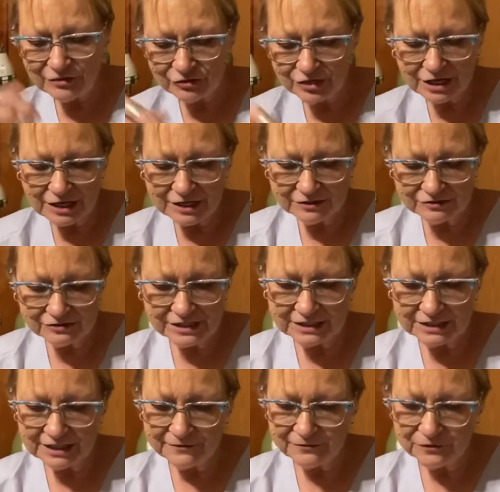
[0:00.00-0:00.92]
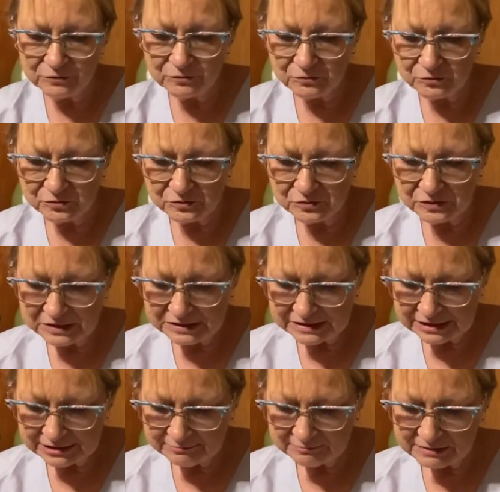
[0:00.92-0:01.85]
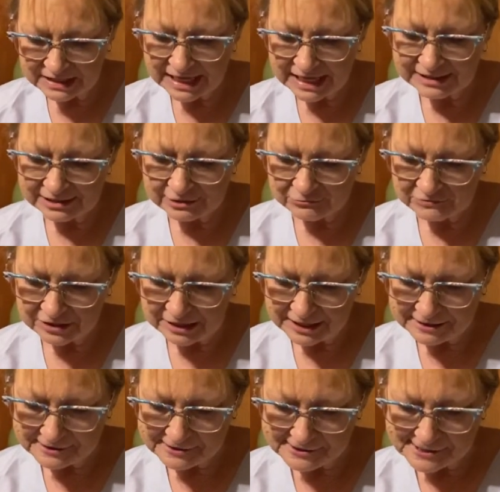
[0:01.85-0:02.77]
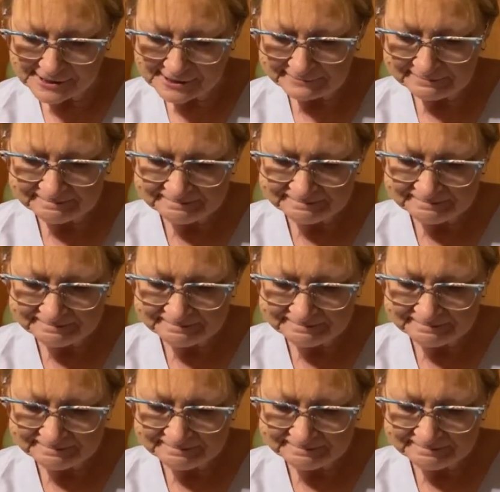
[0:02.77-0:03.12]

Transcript: colors and different ones, but that's the one I got.